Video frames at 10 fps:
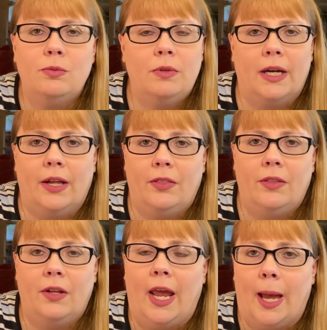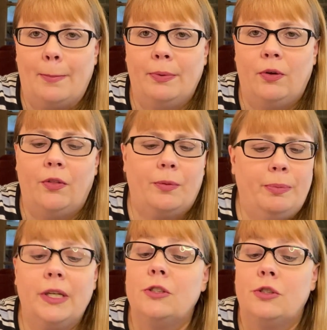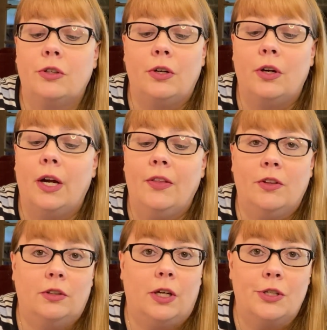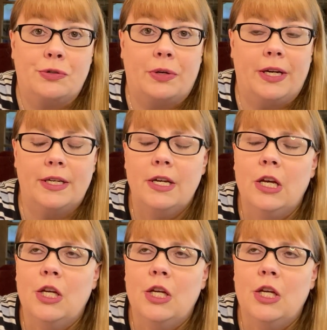You got the apple, the pink sugar, and the laundry.